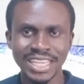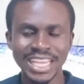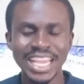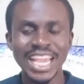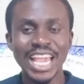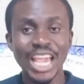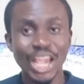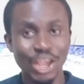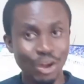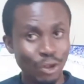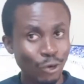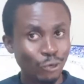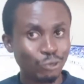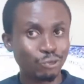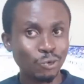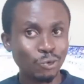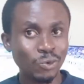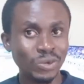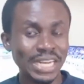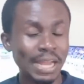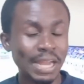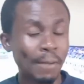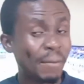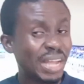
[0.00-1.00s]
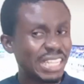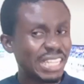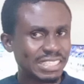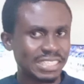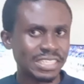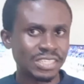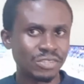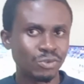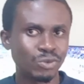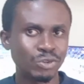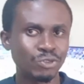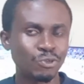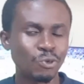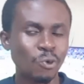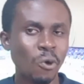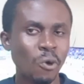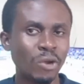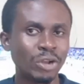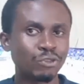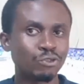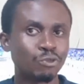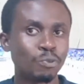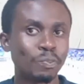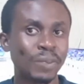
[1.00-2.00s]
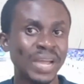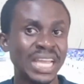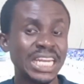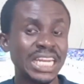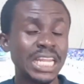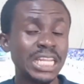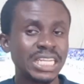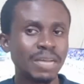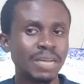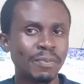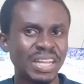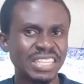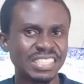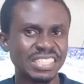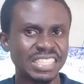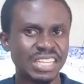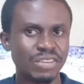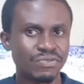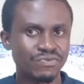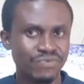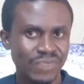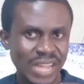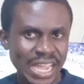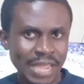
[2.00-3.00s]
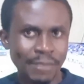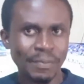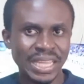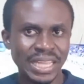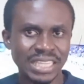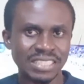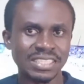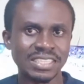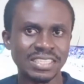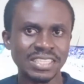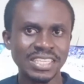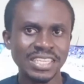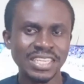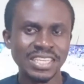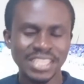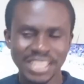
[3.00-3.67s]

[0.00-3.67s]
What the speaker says: And also the muscle, which we call a supinator muscle, the fibers,